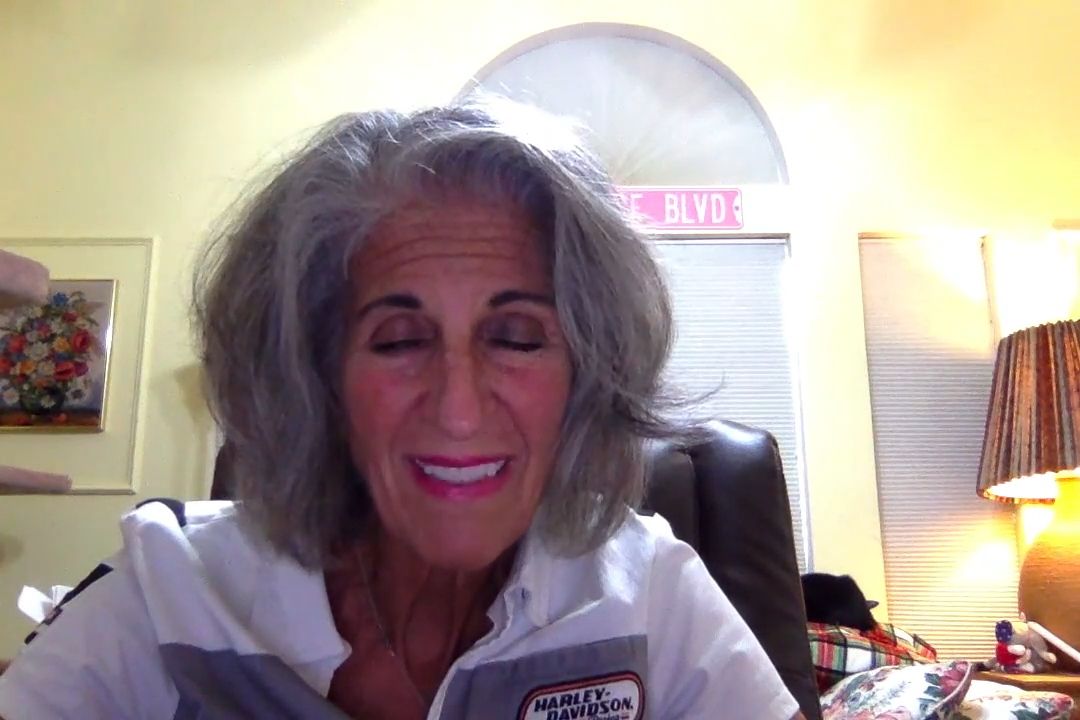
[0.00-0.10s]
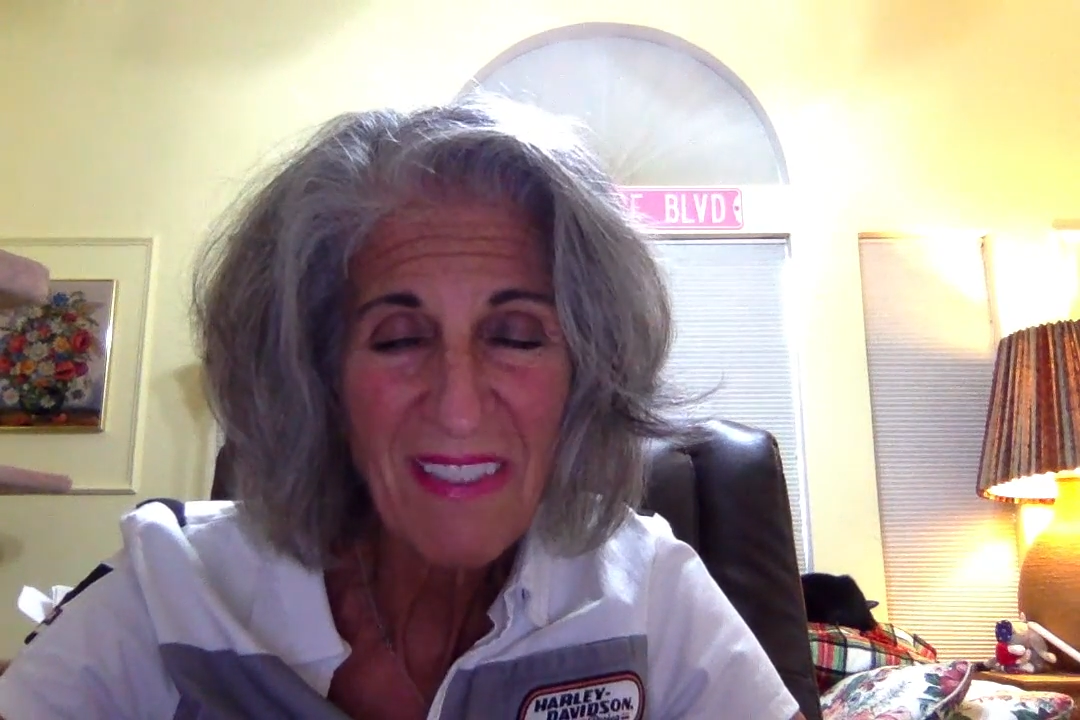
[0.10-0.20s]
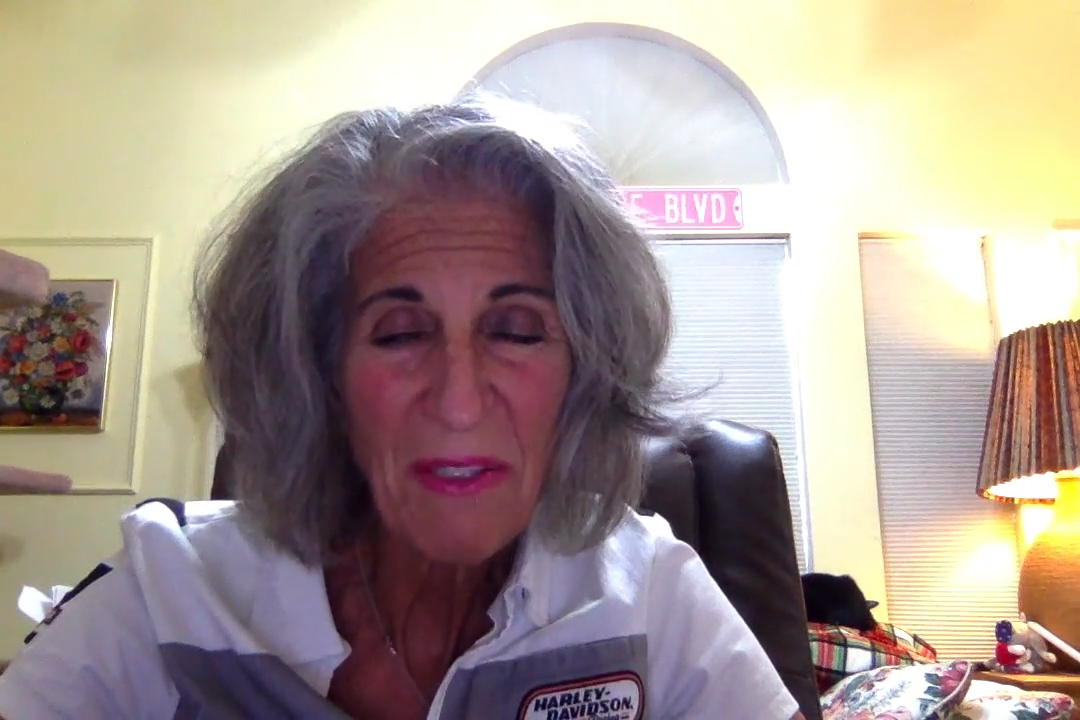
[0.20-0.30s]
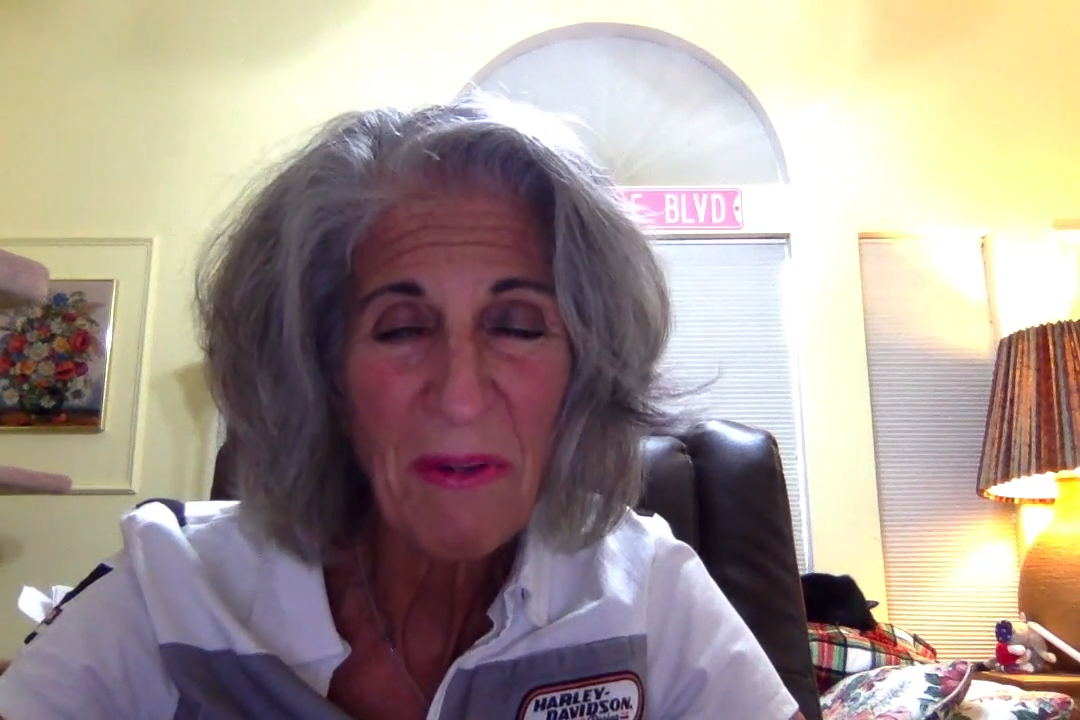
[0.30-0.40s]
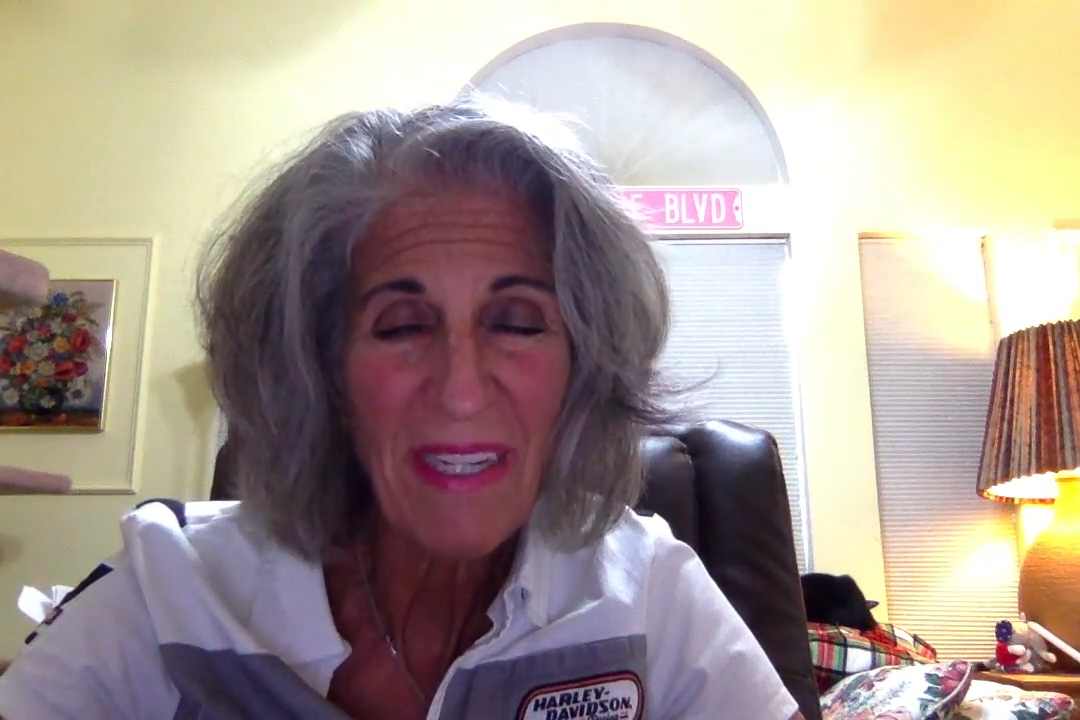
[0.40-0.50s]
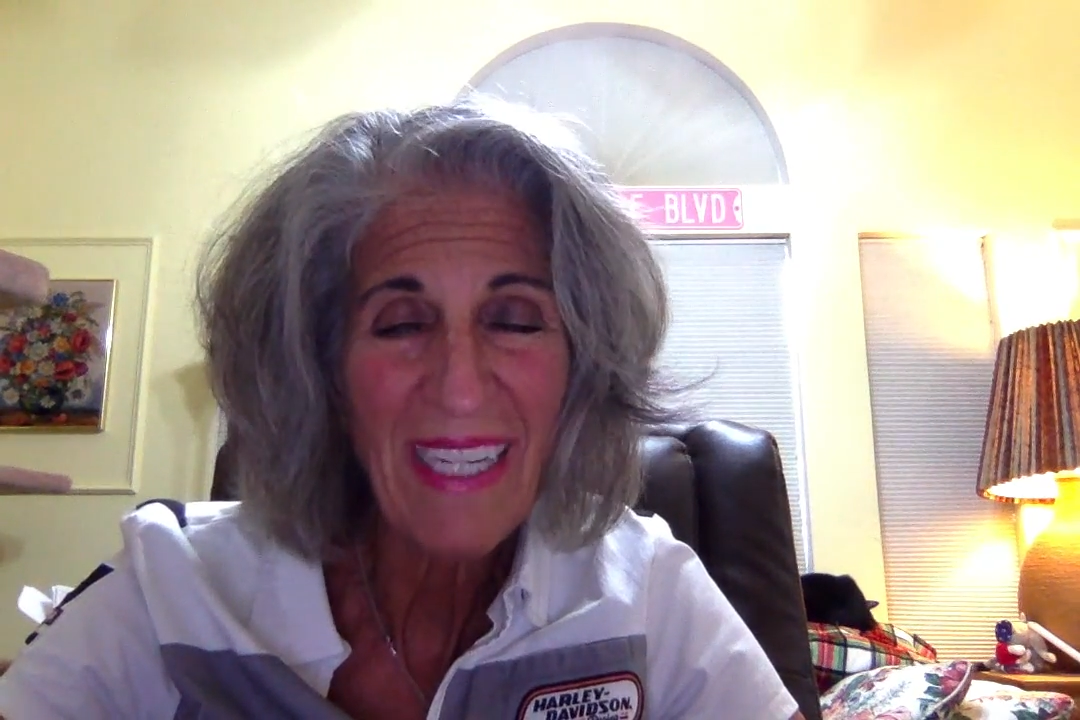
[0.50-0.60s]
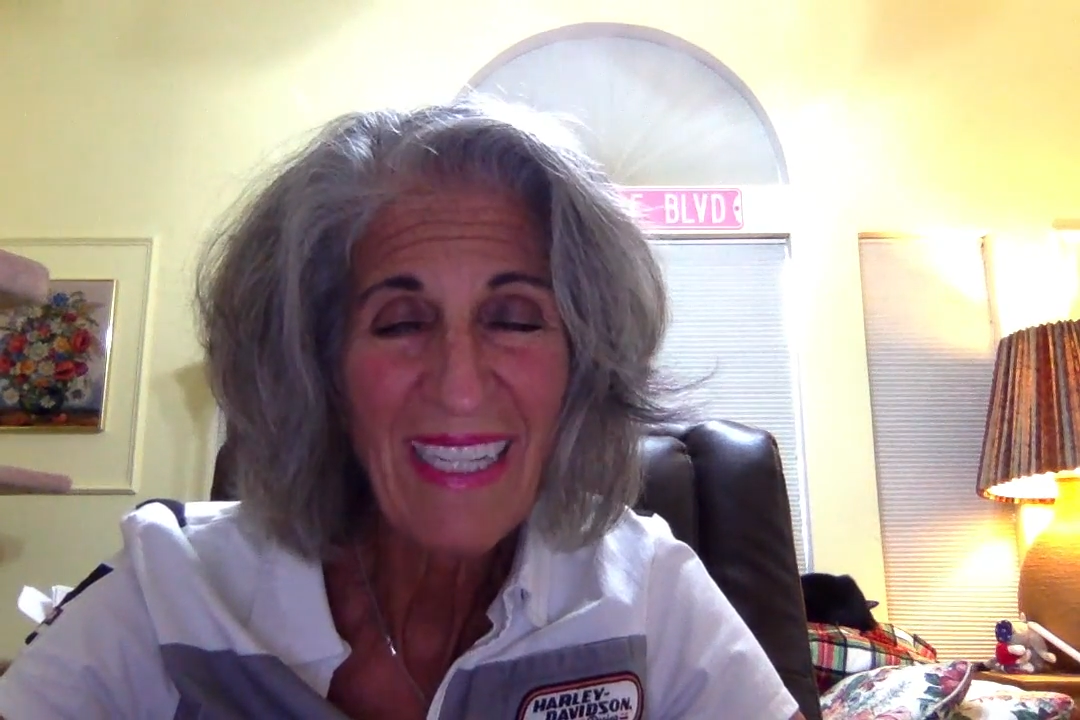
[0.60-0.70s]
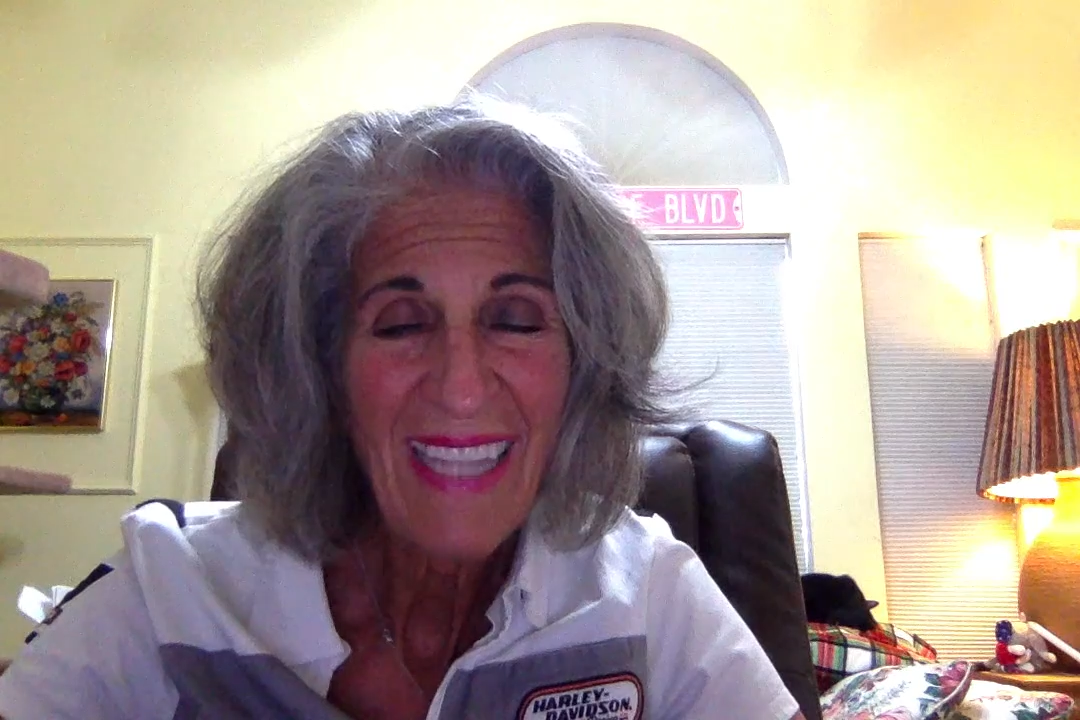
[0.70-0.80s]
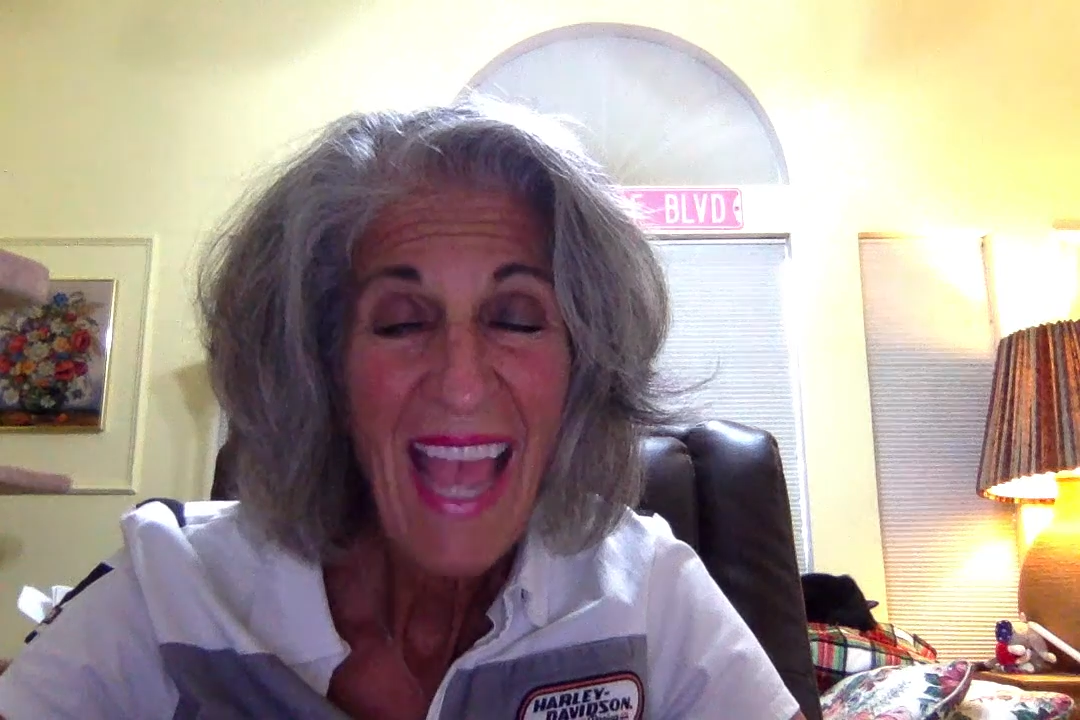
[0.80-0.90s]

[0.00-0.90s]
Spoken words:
this degree